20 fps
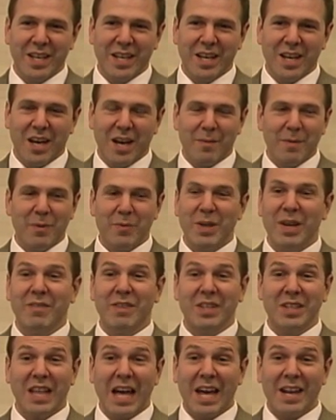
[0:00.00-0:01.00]
And we have a
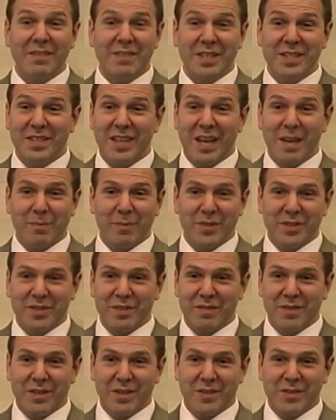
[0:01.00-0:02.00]
lot of examples
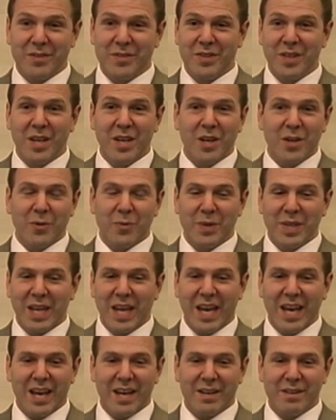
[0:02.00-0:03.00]
of those. We
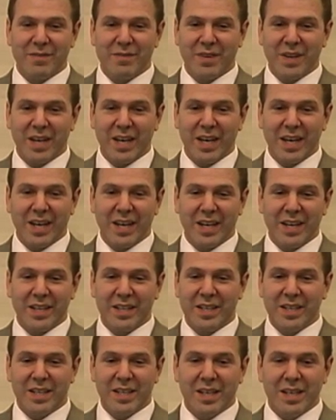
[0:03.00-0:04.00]
have,
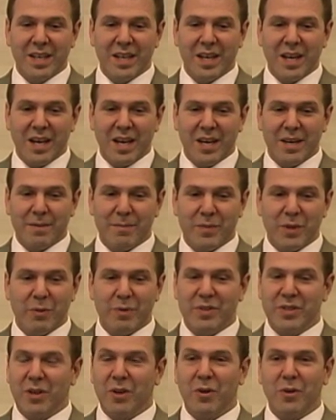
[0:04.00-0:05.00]
there
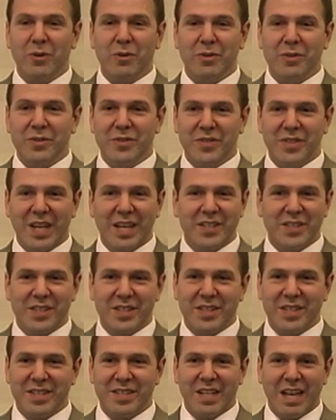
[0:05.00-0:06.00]
was a whole
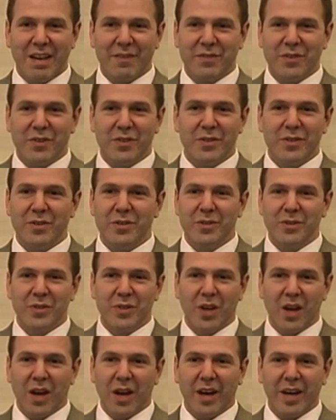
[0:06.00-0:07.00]
session this afternoon
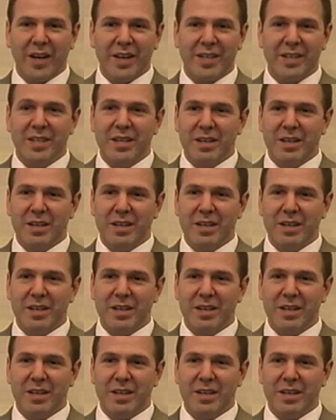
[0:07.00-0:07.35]
on